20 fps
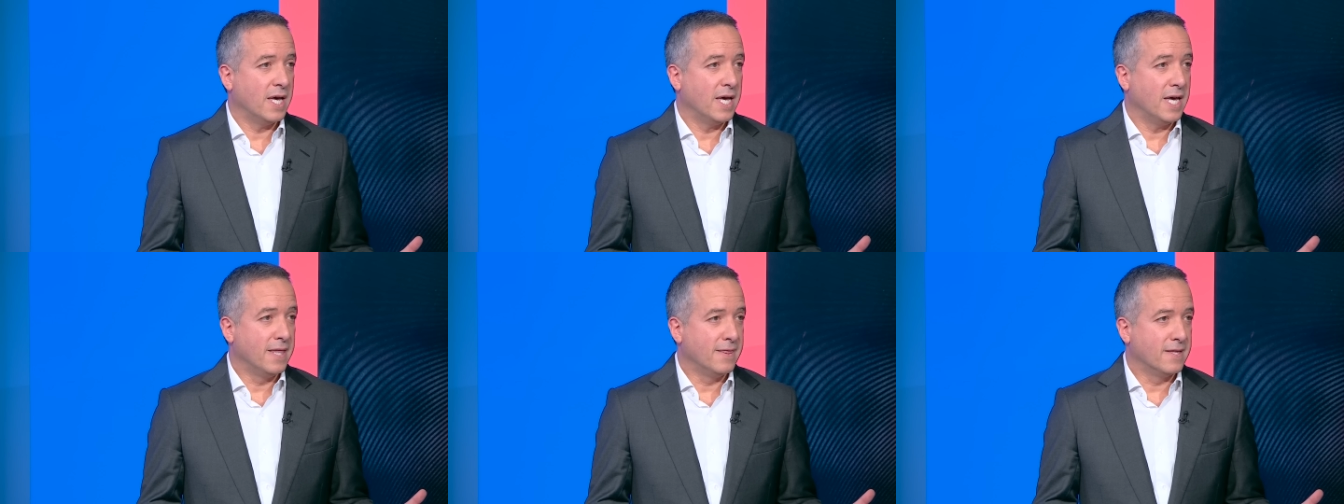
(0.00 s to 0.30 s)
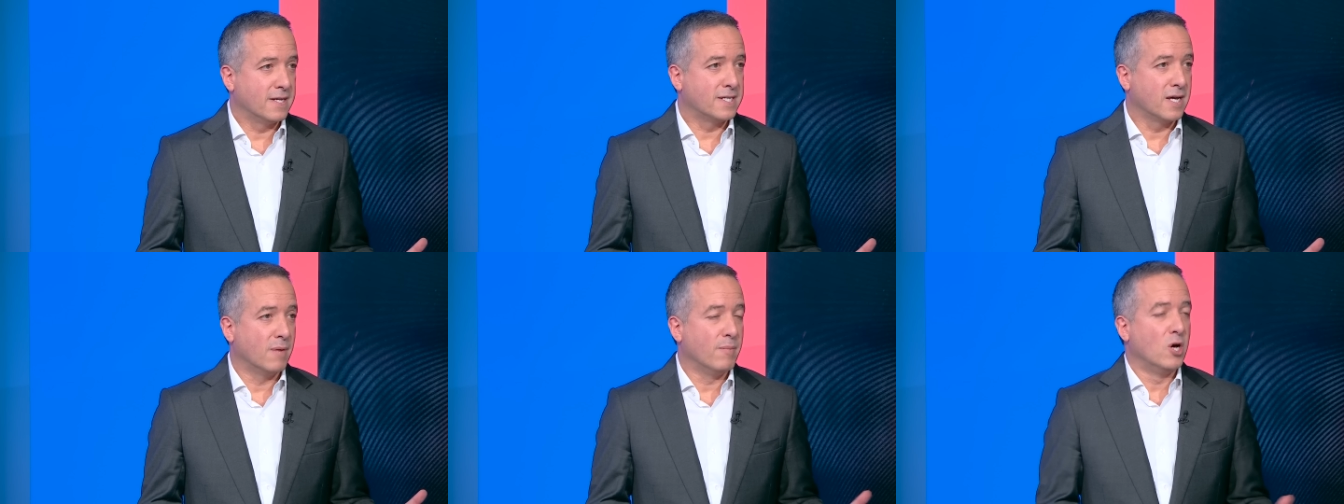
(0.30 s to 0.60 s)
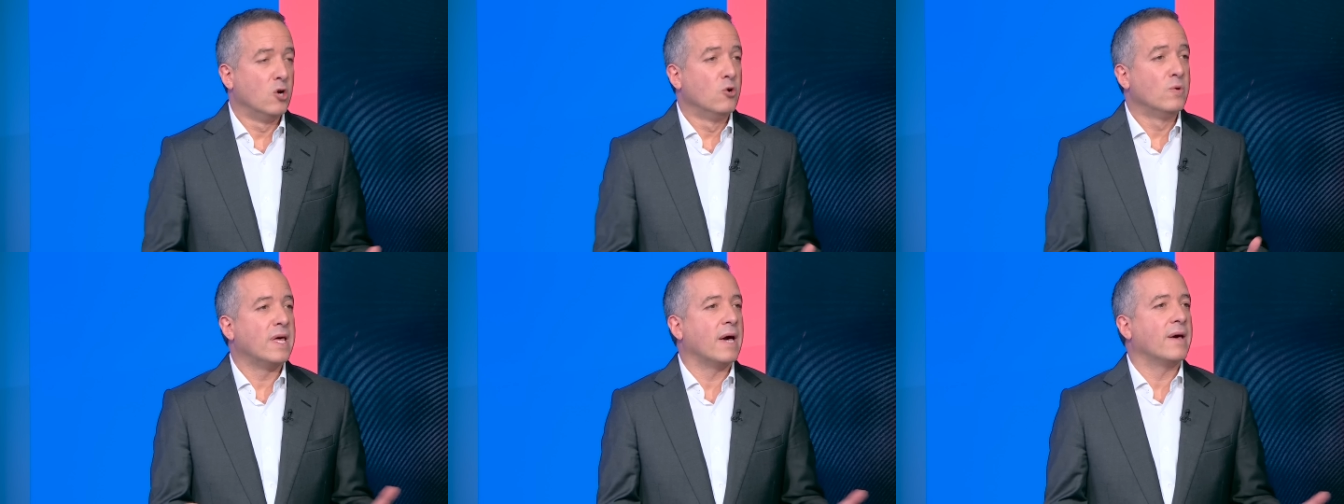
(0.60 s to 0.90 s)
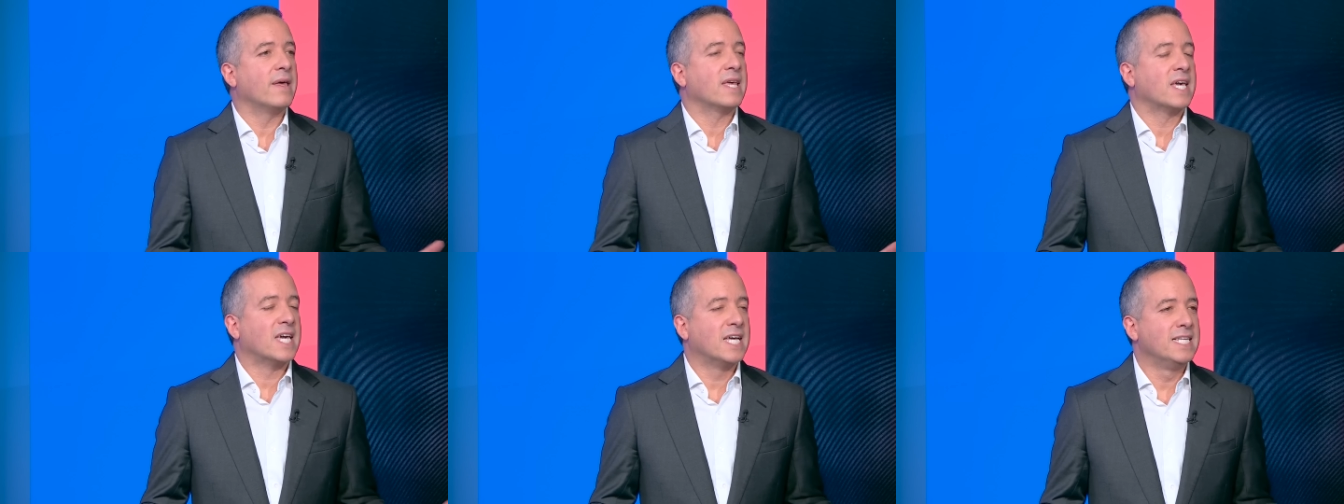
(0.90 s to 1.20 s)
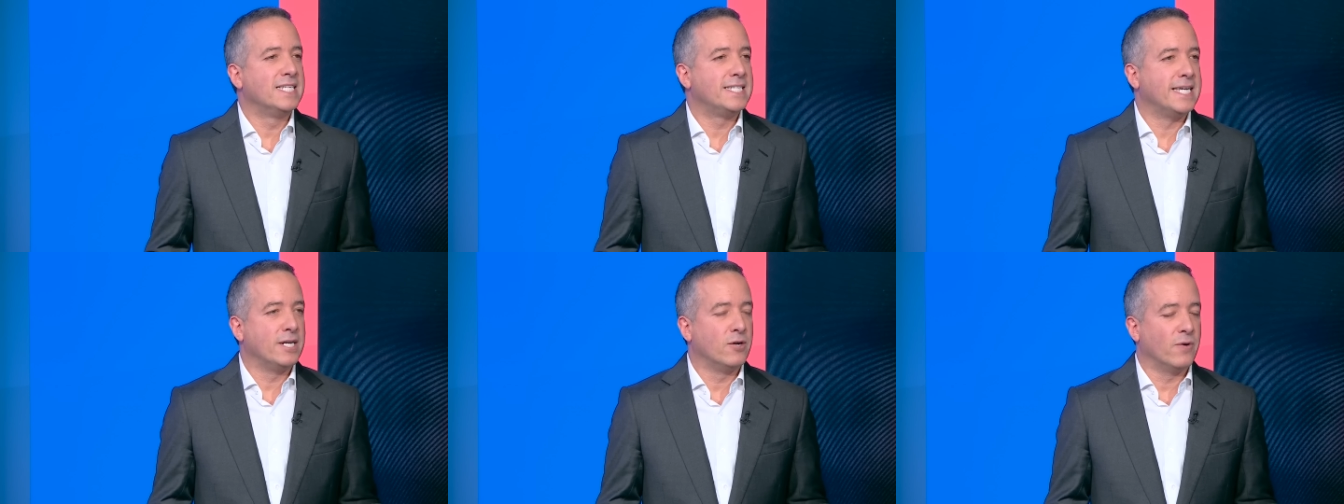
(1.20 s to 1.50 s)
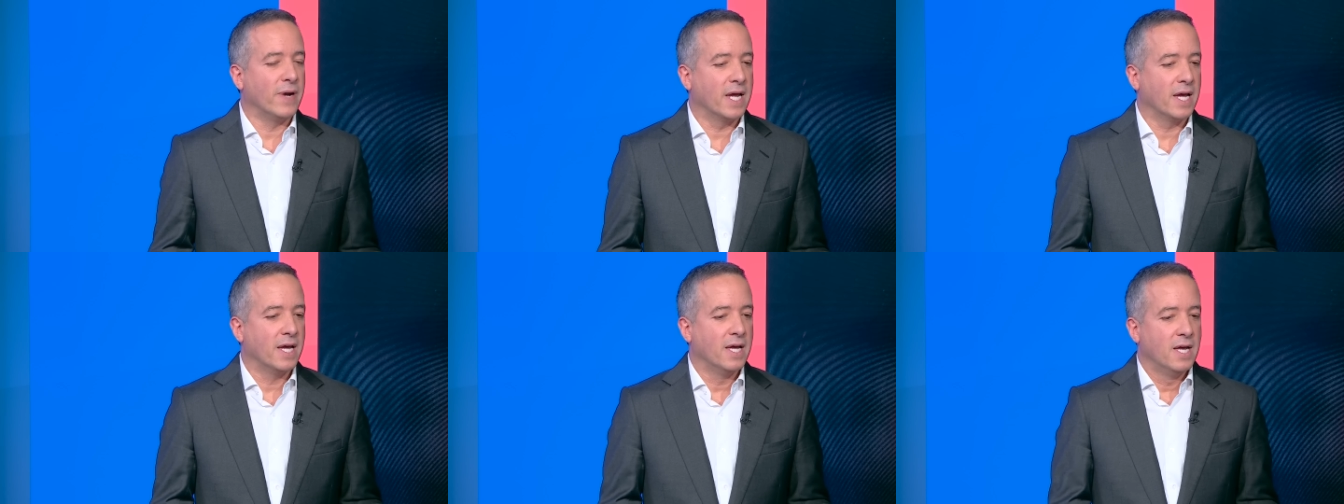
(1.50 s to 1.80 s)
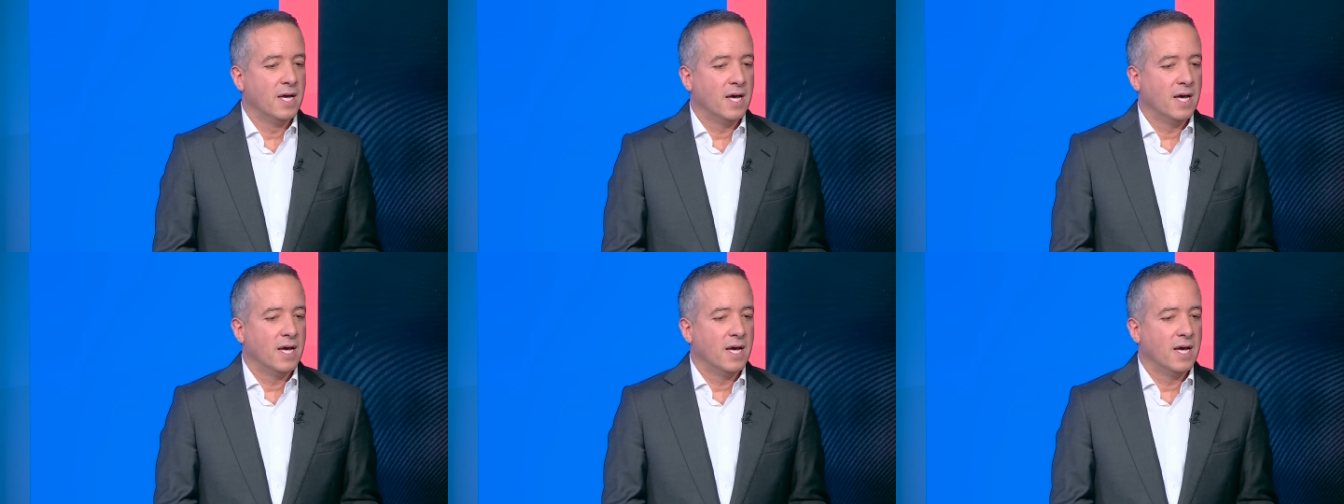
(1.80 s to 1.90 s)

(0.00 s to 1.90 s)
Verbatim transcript: in the summer? Who they're considering?